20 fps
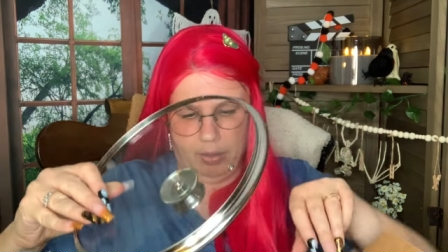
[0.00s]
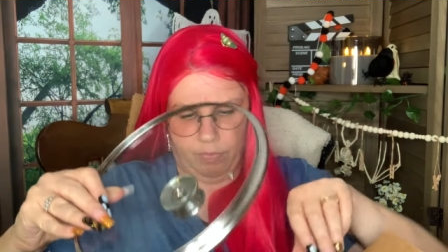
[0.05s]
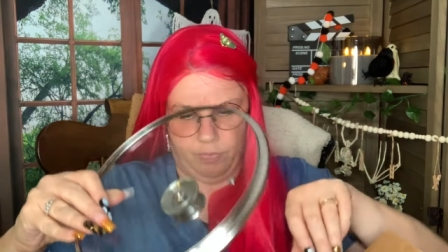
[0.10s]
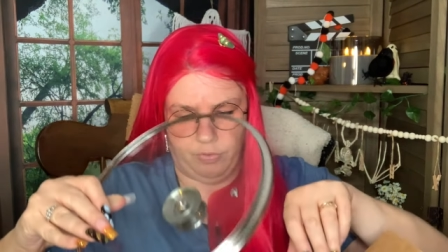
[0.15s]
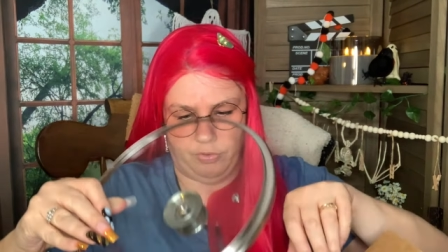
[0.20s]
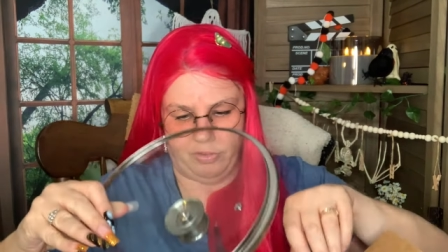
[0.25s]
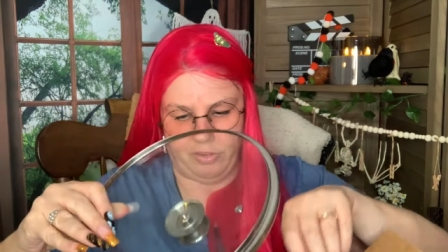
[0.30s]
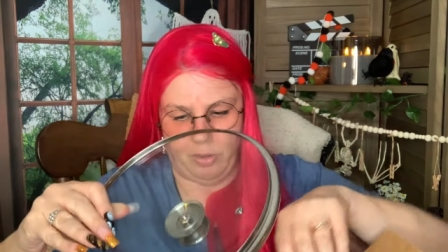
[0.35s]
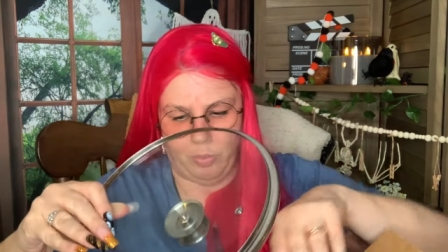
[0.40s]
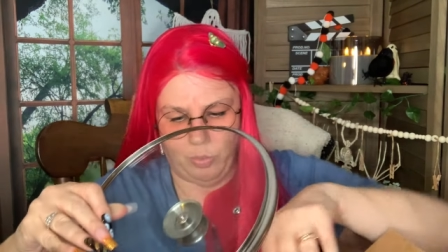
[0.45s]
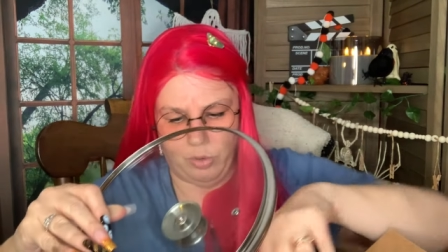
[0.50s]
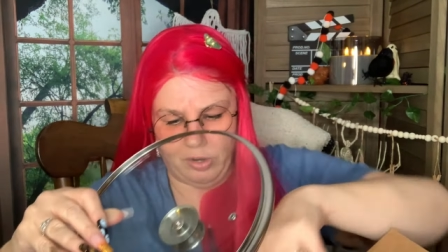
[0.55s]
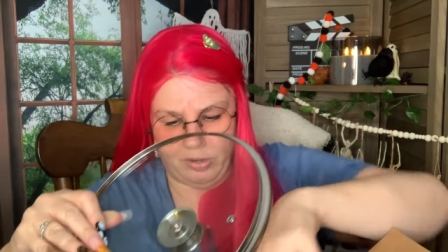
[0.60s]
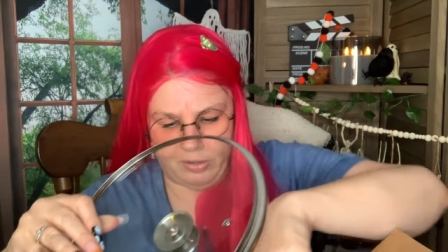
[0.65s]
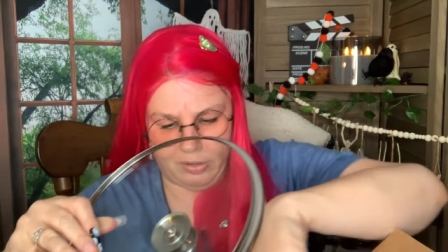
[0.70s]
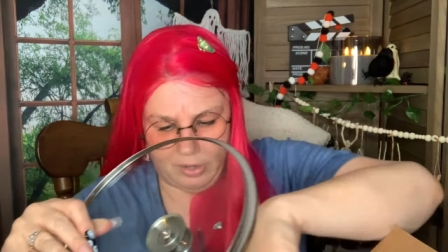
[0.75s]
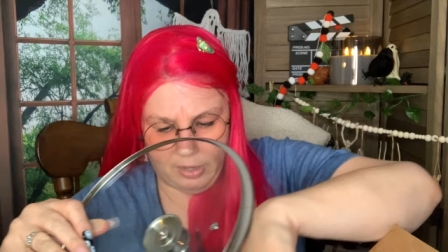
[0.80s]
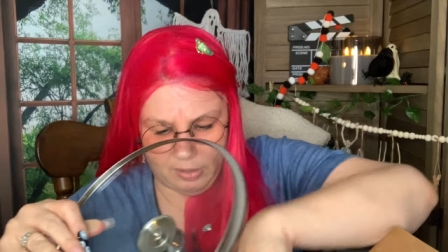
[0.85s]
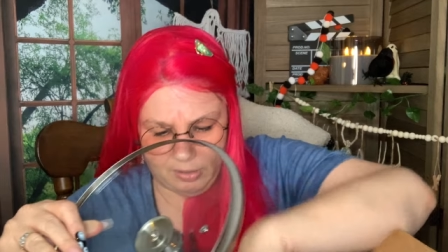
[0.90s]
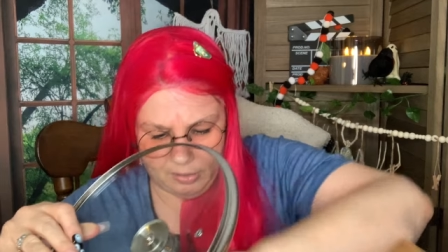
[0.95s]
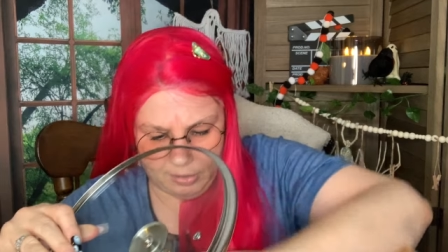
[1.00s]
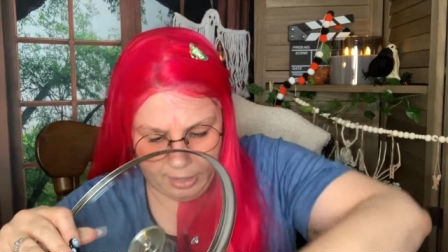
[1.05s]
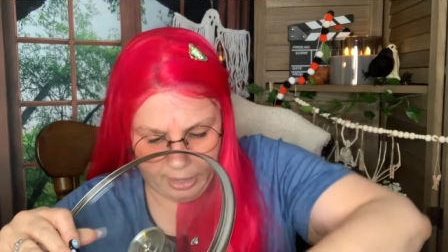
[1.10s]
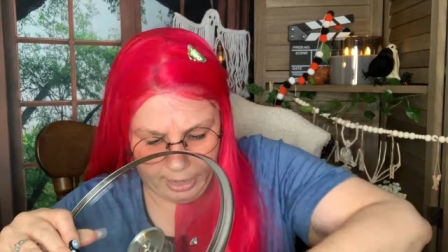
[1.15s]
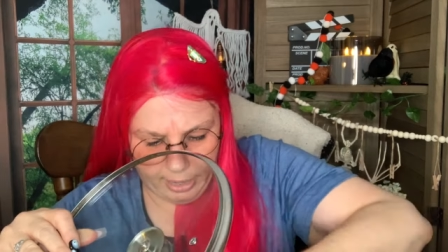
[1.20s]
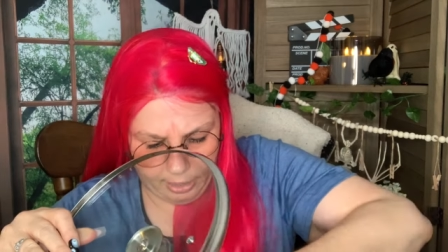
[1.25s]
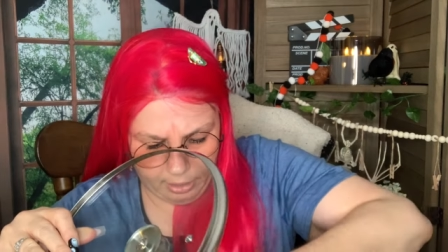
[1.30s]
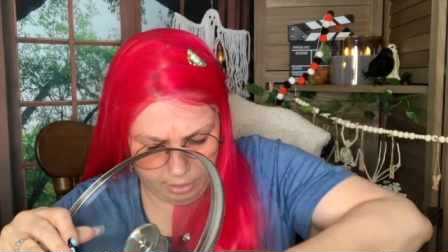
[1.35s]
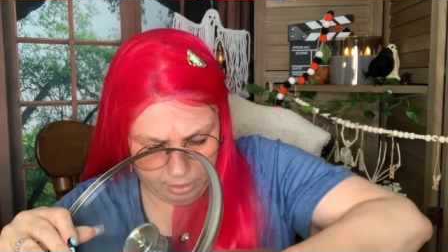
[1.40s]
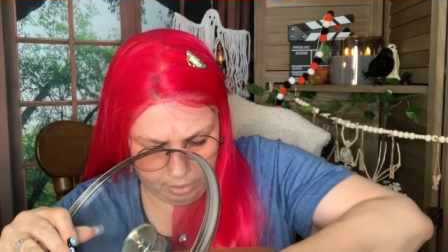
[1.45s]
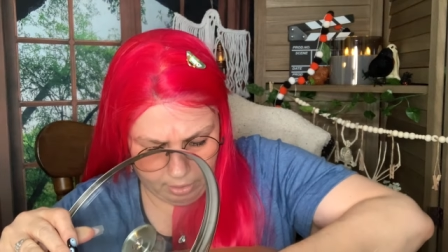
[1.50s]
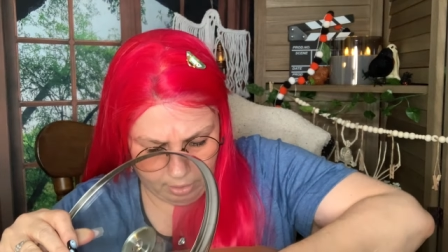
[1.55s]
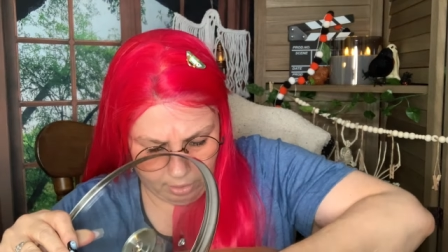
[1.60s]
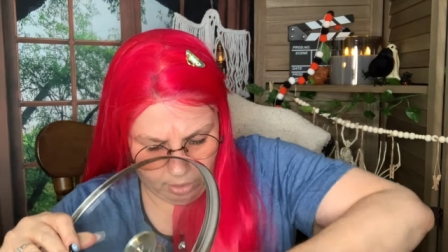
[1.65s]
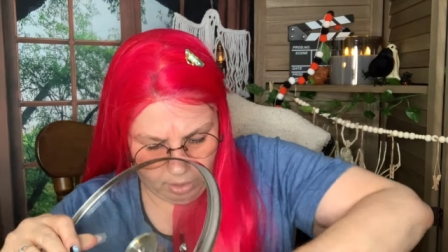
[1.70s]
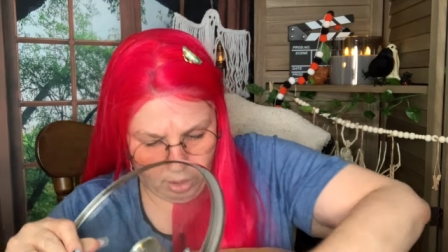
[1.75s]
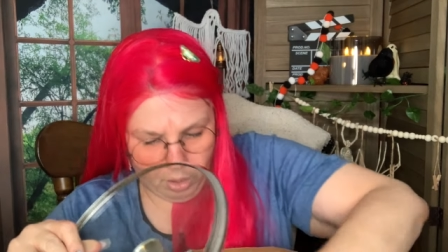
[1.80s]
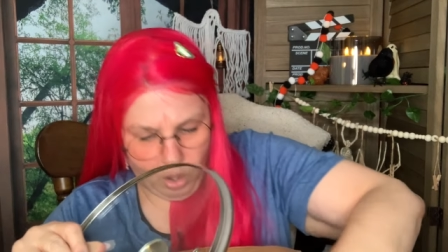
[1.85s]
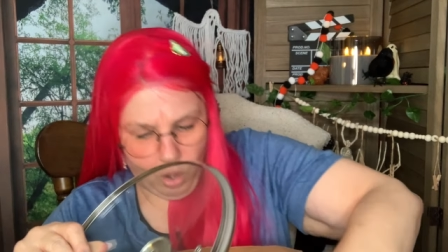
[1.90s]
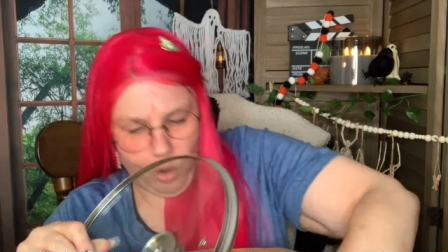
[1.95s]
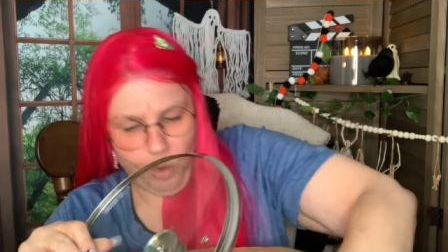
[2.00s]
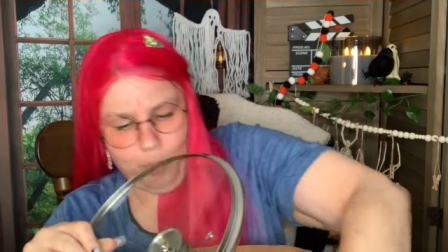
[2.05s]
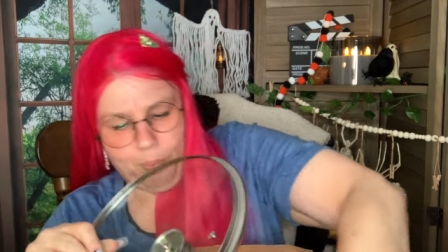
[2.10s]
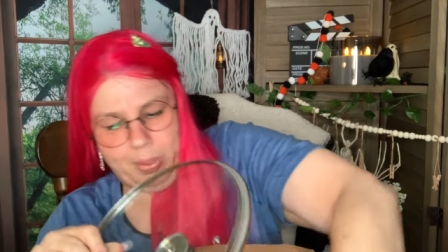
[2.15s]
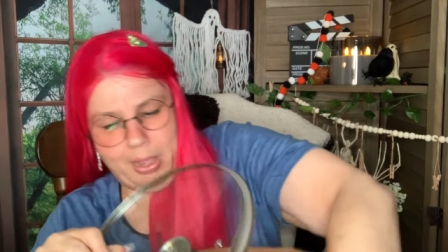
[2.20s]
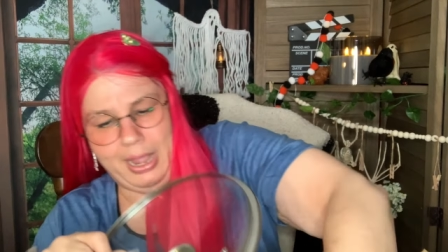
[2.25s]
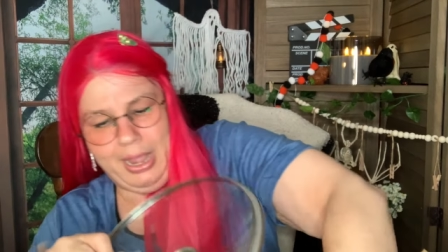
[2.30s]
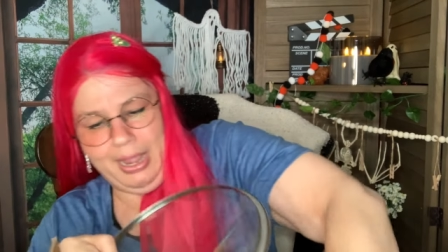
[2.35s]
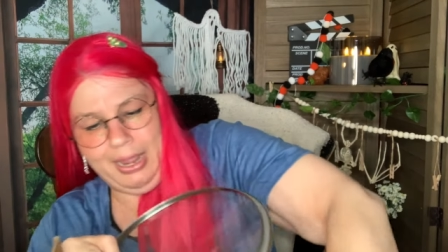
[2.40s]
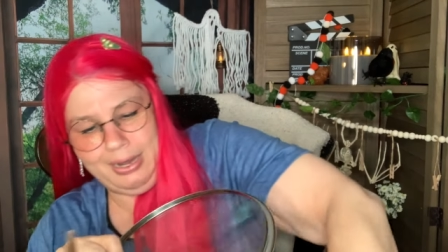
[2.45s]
For some reason, it's like open.